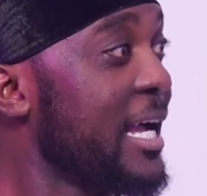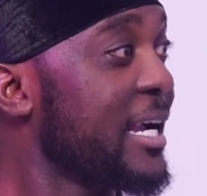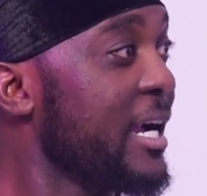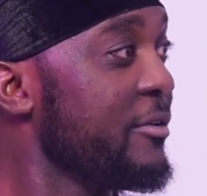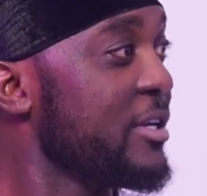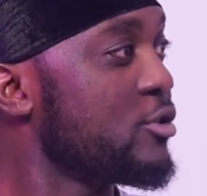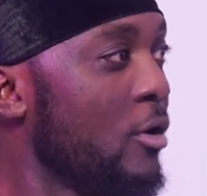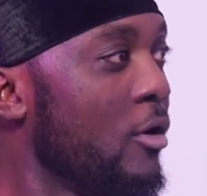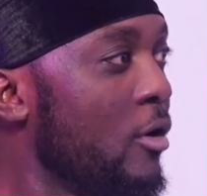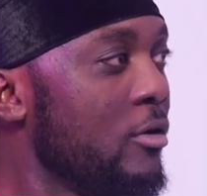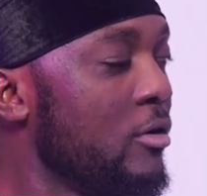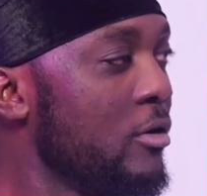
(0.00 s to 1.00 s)
can't use
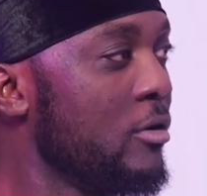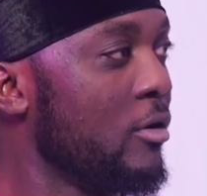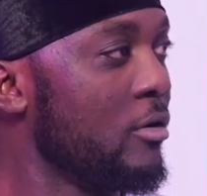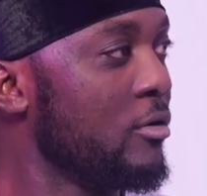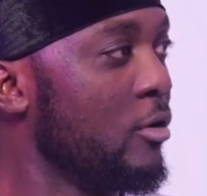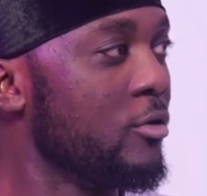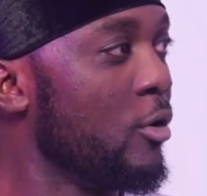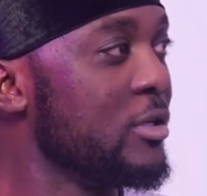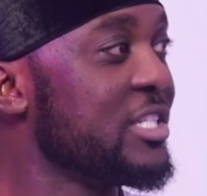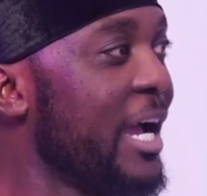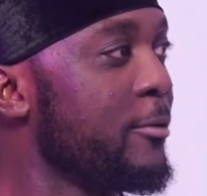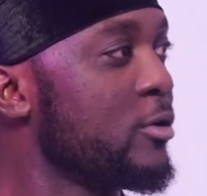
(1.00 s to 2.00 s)
on
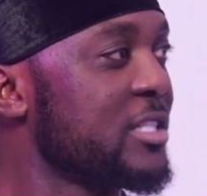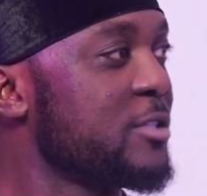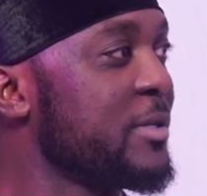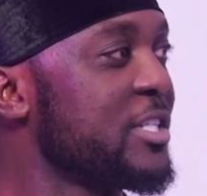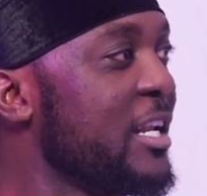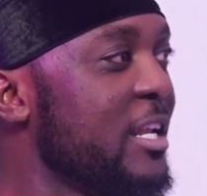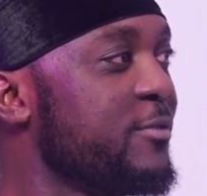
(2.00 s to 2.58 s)
Jai because especially the